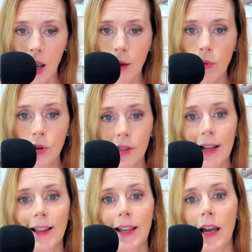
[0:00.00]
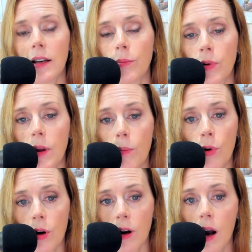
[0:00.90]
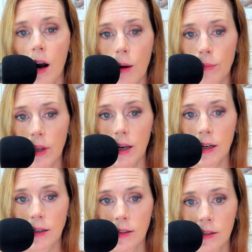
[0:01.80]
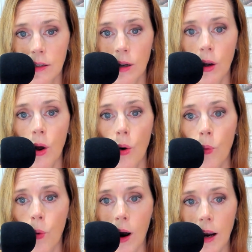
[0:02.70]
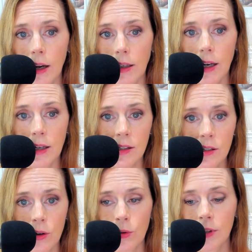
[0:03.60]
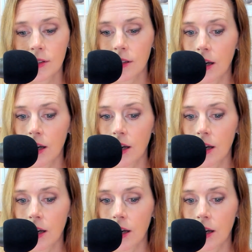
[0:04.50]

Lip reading: and most likely end up with a more complex wine. And so this